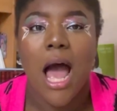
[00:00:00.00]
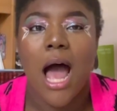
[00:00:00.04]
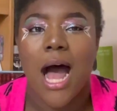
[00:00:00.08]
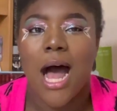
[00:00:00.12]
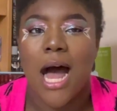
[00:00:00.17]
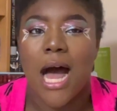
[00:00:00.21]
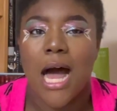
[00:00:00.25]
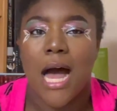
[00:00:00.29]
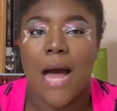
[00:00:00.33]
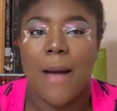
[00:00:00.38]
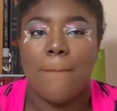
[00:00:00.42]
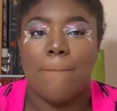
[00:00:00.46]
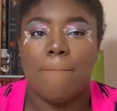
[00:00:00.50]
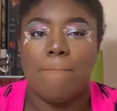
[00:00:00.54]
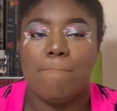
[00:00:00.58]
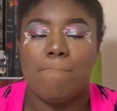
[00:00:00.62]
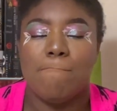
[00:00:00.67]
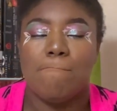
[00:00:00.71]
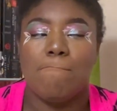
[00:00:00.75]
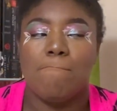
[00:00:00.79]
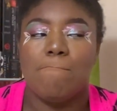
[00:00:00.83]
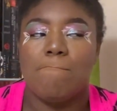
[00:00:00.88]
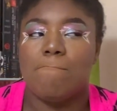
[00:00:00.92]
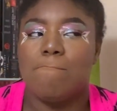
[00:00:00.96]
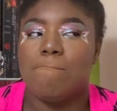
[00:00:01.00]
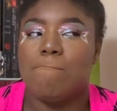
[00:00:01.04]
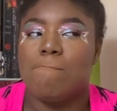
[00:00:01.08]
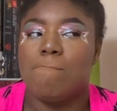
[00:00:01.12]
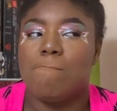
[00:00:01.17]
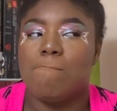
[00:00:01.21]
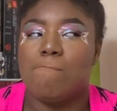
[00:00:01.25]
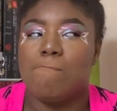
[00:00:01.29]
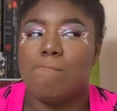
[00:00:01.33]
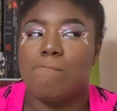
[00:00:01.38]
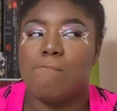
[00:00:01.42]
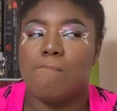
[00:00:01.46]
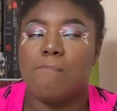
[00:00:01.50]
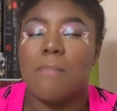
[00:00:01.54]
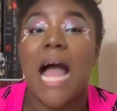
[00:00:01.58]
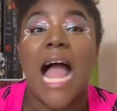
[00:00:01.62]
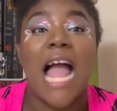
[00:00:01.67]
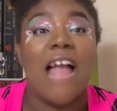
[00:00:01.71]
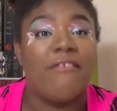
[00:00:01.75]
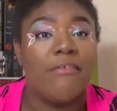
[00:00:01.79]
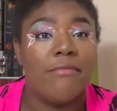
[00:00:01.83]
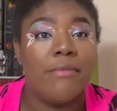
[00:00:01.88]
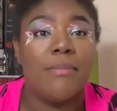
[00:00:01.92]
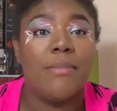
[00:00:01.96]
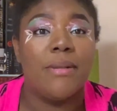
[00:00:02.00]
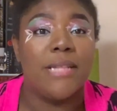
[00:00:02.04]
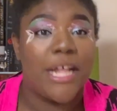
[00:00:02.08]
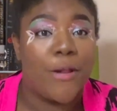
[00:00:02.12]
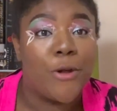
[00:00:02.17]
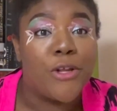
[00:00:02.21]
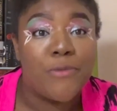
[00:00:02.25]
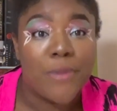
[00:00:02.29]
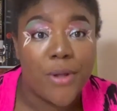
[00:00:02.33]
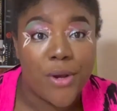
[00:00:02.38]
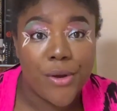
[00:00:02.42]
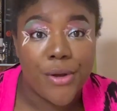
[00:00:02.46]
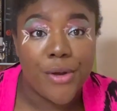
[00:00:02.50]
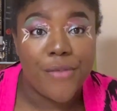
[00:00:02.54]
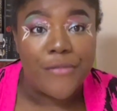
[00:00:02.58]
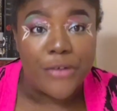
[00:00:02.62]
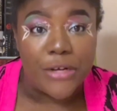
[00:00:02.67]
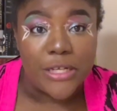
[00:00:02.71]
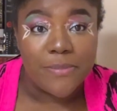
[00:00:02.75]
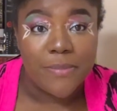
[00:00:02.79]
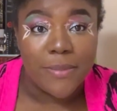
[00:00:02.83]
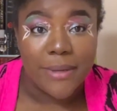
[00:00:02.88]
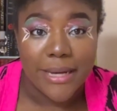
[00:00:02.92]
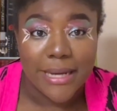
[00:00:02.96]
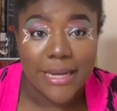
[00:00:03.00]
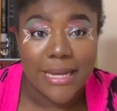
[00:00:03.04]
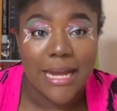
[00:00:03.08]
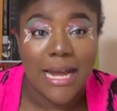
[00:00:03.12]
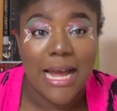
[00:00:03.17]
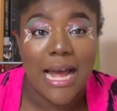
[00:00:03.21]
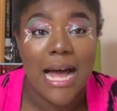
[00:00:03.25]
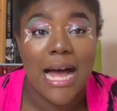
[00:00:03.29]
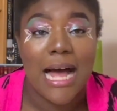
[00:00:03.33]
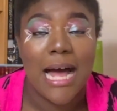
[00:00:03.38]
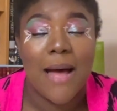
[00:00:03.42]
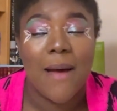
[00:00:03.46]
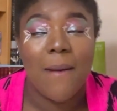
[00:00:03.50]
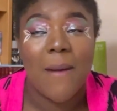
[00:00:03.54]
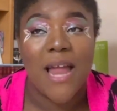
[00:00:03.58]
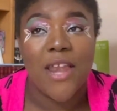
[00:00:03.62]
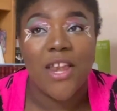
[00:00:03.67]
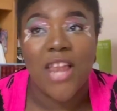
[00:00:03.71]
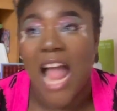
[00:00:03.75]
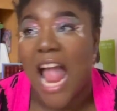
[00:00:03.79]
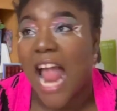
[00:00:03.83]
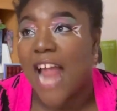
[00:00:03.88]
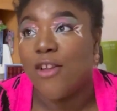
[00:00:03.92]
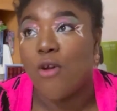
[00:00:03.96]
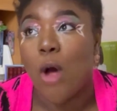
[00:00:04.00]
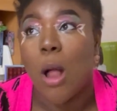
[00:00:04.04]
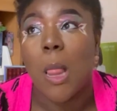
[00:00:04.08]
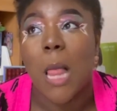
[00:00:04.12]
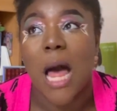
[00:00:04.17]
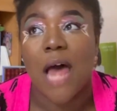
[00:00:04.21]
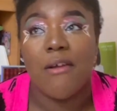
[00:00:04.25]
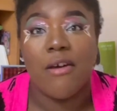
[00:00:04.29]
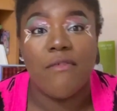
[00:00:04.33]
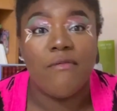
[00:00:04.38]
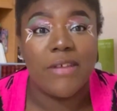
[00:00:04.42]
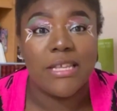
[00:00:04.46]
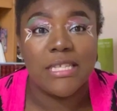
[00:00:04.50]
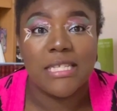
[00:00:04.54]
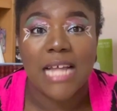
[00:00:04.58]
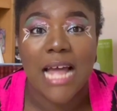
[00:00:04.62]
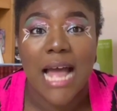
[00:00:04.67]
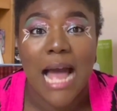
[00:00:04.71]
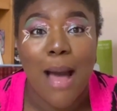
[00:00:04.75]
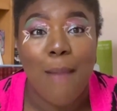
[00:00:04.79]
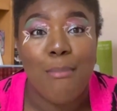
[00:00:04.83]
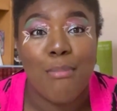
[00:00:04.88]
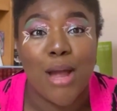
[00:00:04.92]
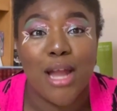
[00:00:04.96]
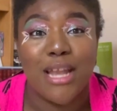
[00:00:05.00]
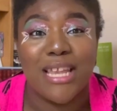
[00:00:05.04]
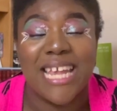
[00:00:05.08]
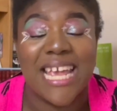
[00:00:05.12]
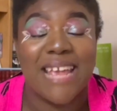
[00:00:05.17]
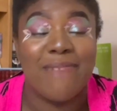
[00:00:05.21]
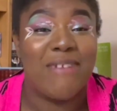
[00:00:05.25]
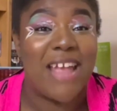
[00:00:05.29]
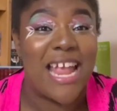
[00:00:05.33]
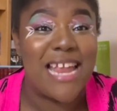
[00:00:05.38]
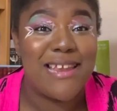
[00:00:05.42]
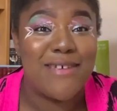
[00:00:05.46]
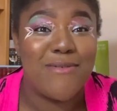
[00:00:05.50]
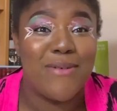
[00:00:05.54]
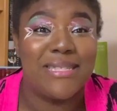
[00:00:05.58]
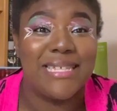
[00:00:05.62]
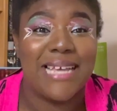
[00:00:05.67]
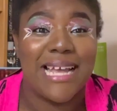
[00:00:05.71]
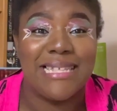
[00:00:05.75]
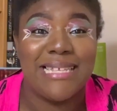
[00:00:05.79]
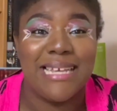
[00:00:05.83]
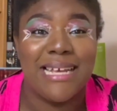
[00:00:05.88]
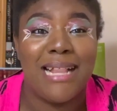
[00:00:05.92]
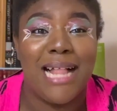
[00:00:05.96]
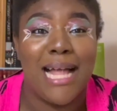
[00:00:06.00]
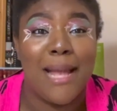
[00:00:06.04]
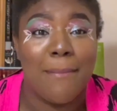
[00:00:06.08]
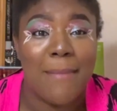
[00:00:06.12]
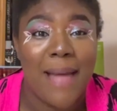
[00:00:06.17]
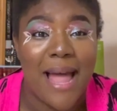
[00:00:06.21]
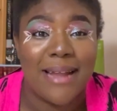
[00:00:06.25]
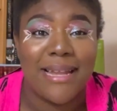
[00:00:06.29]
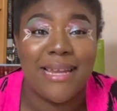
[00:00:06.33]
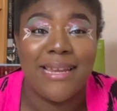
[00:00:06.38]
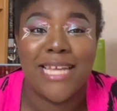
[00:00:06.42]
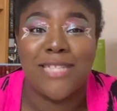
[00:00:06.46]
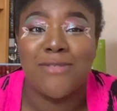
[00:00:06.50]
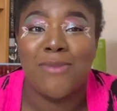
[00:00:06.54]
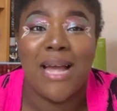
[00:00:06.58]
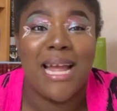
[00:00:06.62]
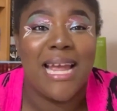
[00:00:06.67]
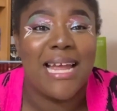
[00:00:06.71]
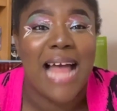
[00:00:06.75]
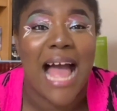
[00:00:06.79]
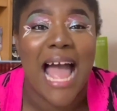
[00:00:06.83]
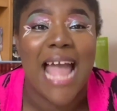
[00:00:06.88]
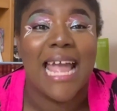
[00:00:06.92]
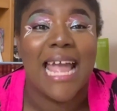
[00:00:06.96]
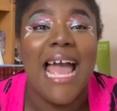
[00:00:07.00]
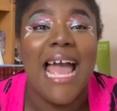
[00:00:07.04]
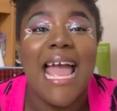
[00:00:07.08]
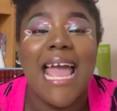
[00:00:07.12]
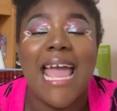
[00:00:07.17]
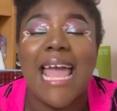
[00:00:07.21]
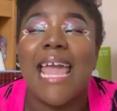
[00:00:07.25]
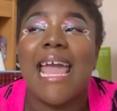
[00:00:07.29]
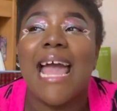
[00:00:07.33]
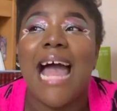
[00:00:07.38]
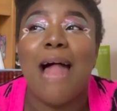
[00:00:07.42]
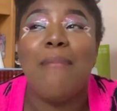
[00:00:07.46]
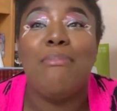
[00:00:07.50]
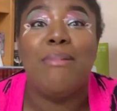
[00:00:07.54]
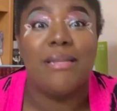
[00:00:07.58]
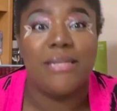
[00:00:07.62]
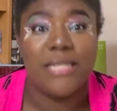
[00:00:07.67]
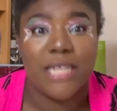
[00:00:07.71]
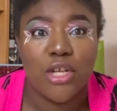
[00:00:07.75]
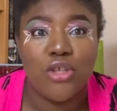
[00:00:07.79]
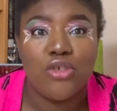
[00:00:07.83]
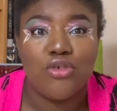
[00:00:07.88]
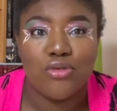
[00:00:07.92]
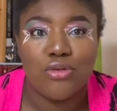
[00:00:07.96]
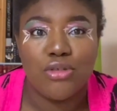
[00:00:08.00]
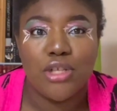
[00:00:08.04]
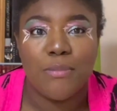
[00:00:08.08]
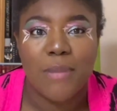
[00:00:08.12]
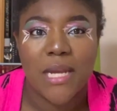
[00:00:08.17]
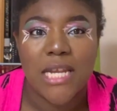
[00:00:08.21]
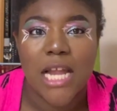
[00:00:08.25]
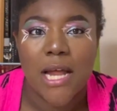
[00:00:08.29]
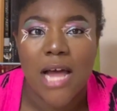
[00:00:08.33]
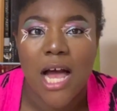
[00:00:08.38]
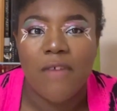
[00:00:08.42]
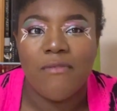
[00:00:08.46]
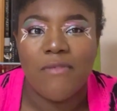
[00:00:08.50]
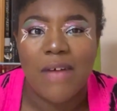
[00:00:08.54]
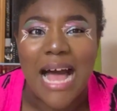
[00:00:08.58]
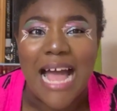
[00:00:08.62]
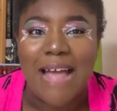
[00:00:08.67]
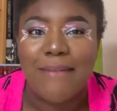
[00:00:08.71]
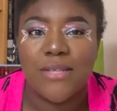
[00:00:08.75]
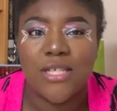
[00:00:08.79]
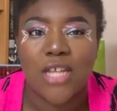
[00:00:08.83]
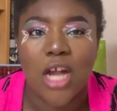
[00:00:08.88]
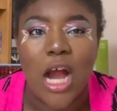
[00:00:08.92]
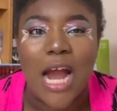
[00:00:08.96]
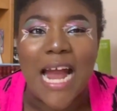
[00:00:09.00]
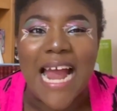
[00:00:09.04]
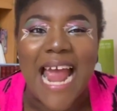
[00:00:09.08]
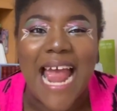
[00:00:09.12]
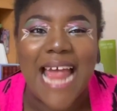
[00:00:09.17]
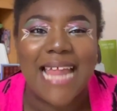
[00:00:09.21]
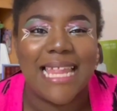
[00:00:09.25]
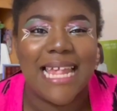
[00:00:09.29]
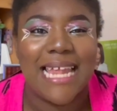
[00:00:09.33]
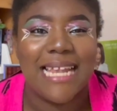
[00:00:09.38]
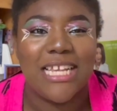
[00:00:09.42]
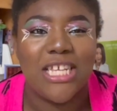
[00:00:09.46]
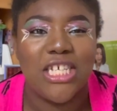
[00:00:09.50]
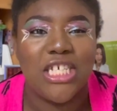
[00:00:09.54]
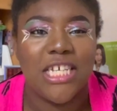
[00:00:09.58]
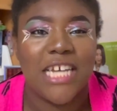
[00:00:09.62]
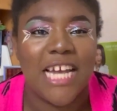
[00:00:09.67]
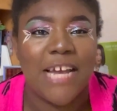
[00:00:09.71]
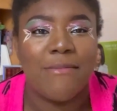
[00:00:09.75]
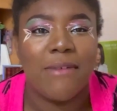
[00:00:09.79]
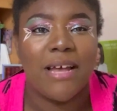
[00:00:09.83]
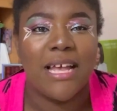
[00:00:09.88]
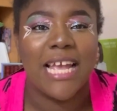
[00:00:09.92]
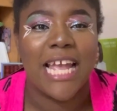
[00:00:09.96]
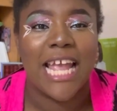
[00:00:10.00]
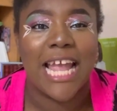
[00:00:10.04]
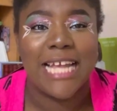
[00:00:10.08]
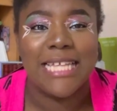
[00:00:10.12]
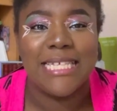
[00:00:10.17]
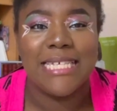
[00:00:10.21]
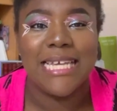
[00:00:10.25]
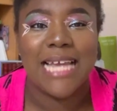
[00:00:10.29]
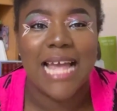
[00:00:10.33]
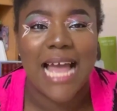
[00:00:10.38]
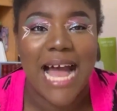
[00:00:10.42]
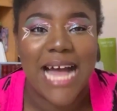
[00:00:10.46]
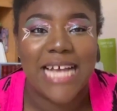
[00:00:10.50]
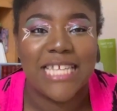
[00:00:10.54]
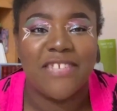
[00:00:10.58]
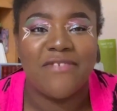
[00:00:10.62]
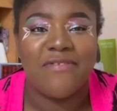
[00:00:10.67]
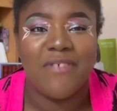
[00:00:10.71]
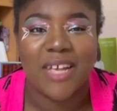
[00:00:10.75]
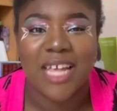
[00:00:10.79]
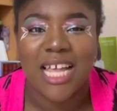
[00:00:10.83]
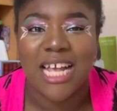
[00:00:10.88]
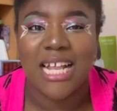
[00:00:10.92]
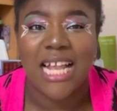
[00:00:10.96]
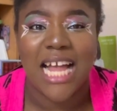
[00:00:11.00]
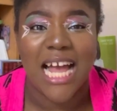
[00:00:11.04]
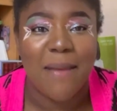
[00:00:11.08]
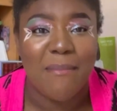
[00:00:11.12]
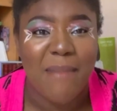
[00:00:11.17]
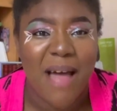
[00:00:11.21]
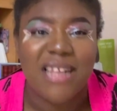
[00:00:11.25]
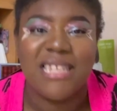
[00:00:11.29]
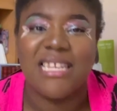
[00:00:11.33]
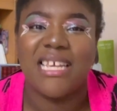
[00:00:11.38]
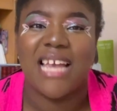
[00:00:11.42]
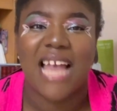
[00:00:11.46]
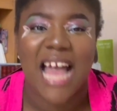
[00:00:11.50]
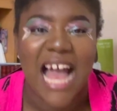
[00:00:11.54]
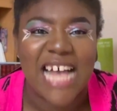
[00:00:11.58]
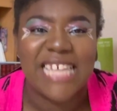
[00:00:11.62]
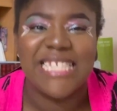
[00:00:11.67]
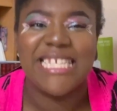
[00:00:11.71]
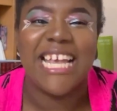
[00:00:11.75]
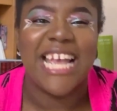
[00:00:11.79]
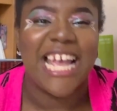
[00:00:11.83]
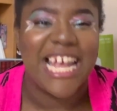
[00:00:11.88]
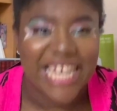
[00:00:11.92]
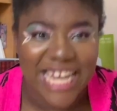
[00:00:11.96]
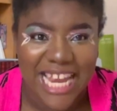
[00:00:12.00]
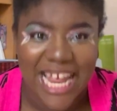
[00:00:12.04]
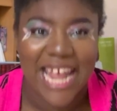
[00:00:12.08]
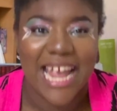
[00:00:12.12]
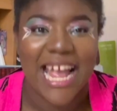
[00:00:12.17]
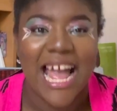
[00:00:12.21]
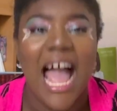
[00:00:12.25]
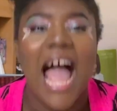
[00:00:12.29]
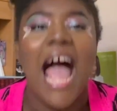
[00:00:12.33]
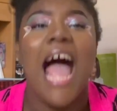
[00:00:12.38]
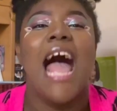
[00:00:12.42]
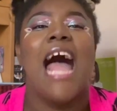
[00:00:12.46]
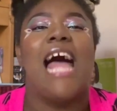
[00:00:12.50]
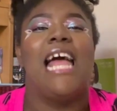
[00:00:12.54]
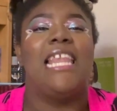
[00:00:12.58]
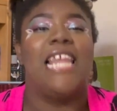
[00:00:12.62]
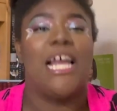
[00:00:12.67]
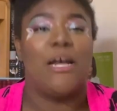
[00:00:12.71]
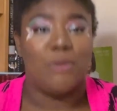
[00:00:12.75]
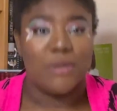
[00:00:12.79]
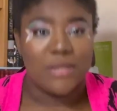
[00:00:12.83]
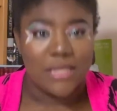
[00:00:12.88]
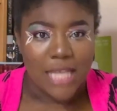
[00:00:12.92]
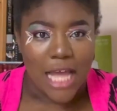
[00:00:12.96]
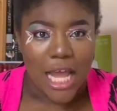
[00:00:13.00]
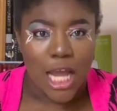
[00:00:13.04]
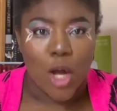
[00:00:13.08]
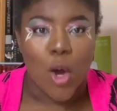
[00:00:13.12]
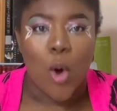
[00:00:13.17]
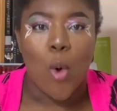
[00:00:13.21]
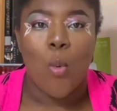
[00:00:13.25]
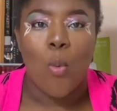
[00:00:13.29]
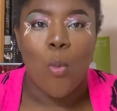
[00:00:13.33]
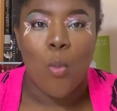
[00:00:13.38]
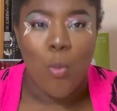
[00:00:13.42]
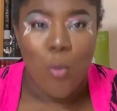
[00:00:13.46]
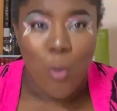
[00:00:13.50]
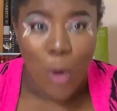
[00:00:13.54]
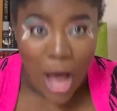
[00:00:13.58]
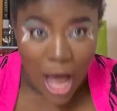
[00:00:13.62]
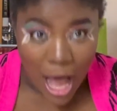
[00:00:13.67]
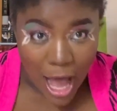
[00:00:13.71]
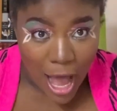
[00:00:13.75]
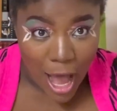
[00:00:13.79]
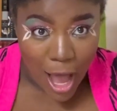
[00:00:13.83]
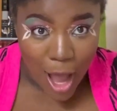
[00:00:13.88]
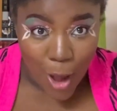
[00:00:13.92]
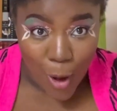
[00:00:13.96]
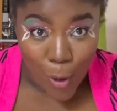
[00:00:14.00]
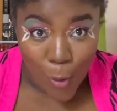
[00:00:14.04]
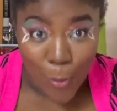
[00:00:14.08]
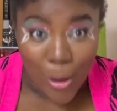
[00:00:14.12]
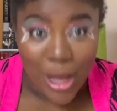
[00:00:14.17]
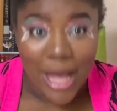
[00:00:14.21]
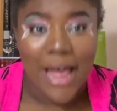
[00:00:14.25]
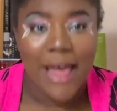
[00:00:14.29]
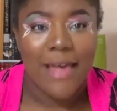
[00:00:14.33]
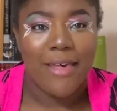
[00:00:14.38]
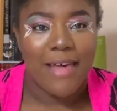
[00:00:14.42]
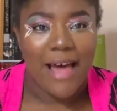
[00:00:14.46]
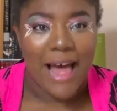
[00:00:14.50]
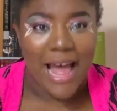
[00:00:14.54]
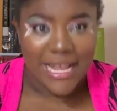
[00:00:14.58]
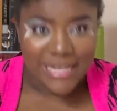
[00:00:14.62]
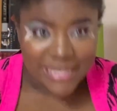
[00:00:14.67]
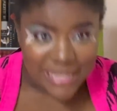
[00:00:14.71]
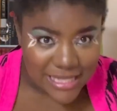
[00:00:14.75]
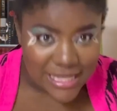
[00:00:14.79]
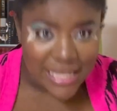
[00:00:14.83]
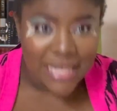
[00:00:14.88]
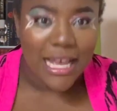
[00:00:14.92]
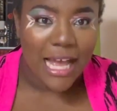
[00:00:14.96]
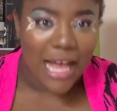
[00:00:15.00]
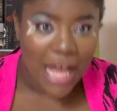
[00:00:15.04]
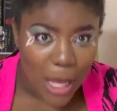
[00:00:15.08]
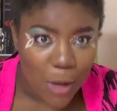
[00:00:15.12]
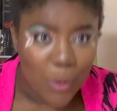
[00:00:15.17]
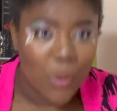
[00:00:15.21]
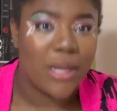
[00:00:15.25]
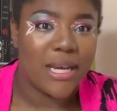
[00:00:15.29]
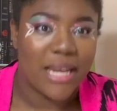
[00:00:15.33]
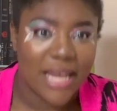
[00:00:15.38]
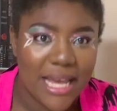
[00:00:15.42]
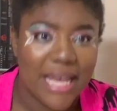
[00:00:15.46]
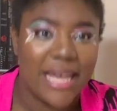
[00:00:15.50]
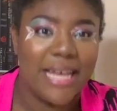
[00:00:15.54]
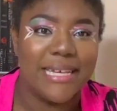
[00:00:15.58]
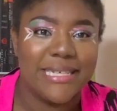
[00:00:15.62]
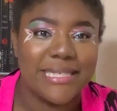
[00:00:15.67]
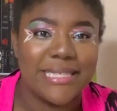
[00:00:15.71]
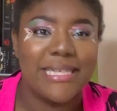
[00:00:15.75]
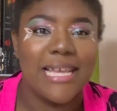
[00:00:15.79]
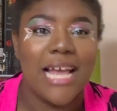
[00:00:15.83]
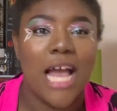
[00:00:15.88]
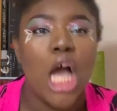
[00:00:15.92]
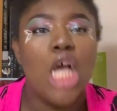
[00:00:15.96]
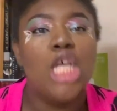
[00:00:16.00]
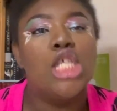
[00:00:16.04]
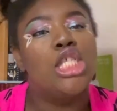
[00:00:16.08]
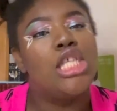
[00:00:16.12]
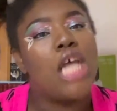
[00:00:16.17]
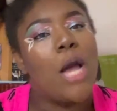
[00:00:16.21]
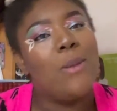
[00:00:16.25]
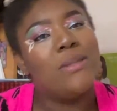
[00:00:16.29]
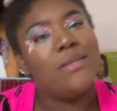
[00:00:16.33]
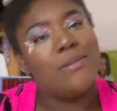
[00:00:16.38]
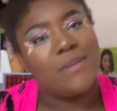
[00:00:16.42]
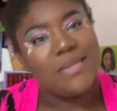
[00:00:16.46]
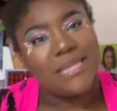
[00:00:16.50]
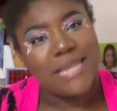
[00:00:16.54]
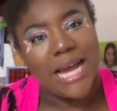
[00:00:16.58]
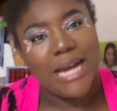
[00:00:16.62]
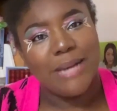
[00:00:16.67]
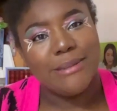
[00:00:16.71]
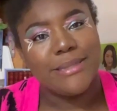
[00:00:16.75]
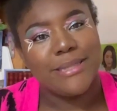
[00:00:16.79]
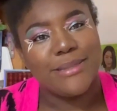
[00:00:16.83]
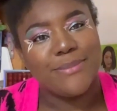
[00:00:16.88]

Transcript: I remember that it was better than the first book. I know a lot of events that happened. The ending was anticlimactic. That's why it had potential to be a 5-star, and then she gave an anti-ass fucking climactic ass ending, and I was like, wow, I see how it is. So I was upset.